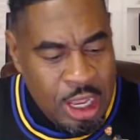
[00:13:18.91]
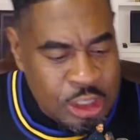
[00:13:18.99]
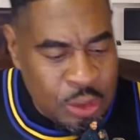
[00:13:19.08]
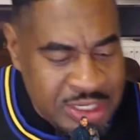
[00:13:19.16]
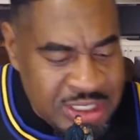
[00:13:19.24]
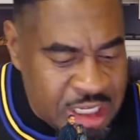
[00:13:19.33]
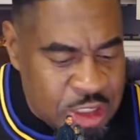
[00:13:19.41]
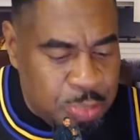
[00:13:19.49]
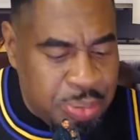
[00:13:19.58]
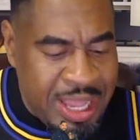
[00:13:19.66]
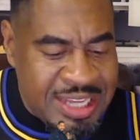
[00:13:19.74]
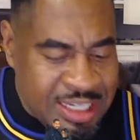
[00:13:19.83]
So it
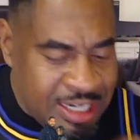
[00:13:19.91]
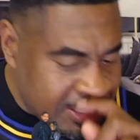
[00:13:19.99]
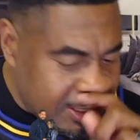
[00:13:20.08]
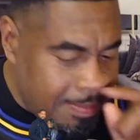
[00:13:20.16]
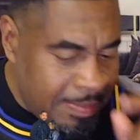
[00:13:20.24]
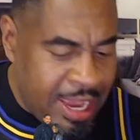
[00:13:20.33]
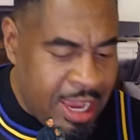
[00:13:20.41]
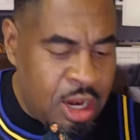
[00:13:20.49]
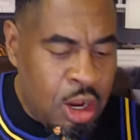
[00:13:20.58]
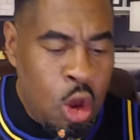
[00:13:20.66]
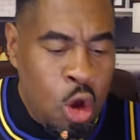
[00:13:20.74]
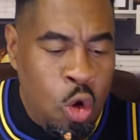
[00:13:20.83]
says, blessed is the
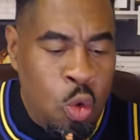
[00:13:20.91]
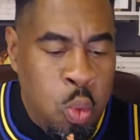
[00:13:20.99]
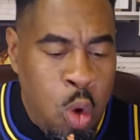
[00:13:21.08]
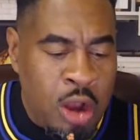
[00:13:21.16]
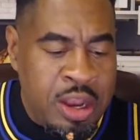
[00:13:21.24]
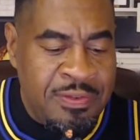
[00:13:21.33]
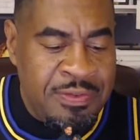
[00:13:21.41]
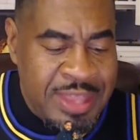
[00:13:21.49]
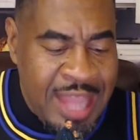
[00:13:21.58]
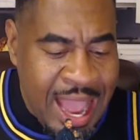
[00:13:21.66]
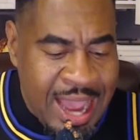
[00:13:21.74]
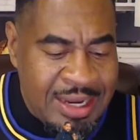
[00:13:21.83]
man who walketh
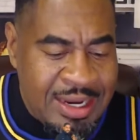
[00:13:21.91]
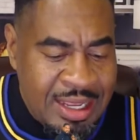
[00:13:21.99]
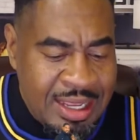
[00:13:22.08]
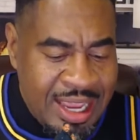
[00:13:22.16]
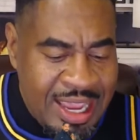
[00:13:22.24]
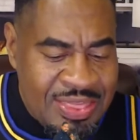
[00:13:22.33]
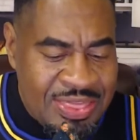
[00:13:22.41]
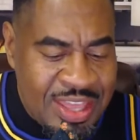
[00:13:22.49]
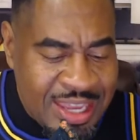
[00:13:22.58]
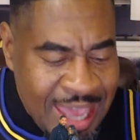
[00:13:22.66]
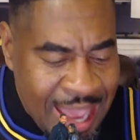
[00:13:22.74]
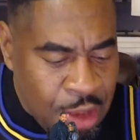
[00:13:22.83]
not in
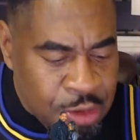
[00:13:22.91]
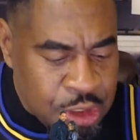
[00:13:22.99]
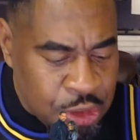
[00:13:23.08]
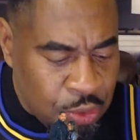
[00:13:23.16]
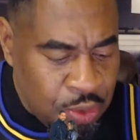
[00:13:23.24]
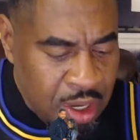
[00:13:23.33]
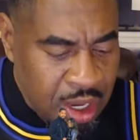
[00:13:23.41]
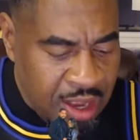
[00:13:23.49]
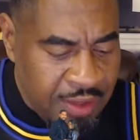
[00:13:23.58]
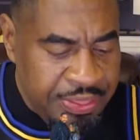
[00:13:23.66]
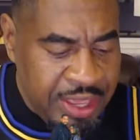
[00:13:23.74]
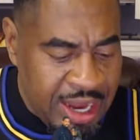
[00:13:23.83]
the counsel
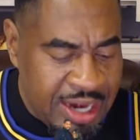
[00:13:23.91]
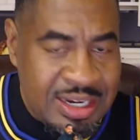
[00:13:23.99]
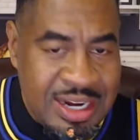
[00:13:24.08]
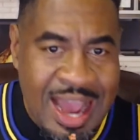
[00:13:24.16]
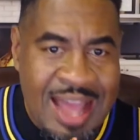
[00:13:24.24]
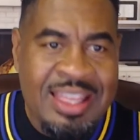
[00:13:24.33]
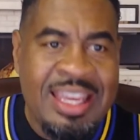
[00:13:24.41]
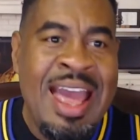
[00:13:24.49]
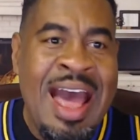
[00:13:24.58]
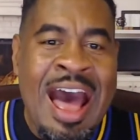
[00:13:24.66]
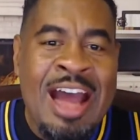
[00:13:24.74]
of the ungodly.